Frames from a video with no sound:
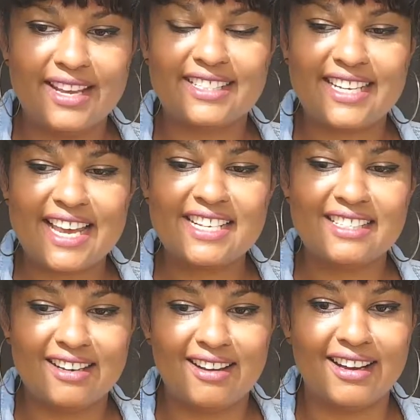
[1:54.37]
It
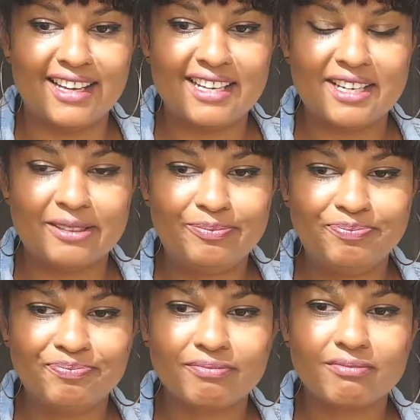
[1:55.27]
tastes like
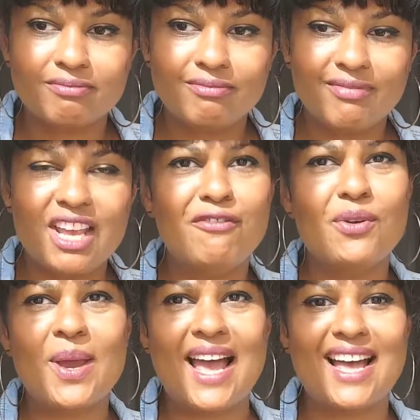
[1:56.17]
if
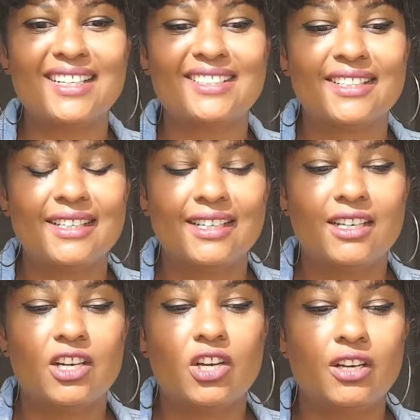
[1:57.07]
you
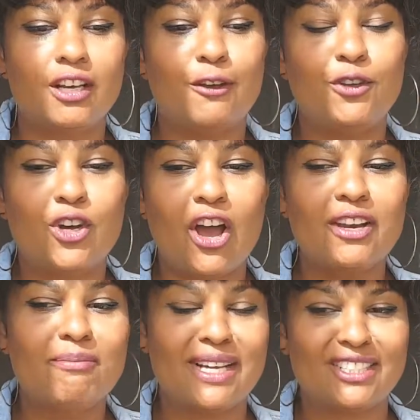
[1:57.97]

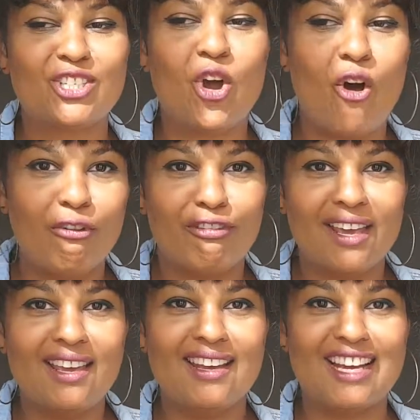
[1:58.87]
kind of mix
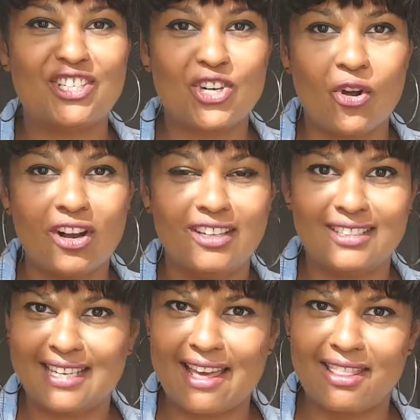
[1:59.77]
coffee and
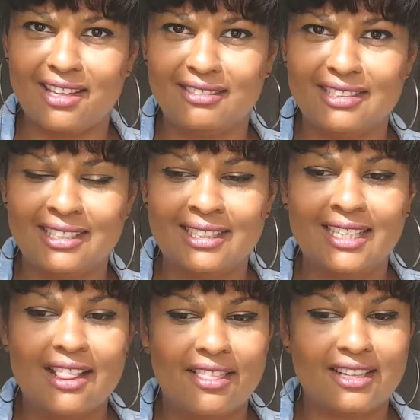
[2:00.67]
chocolate together,
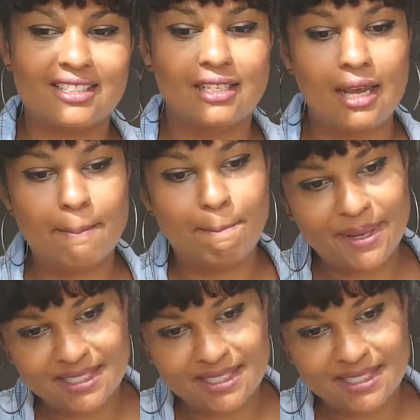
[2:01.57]
that slight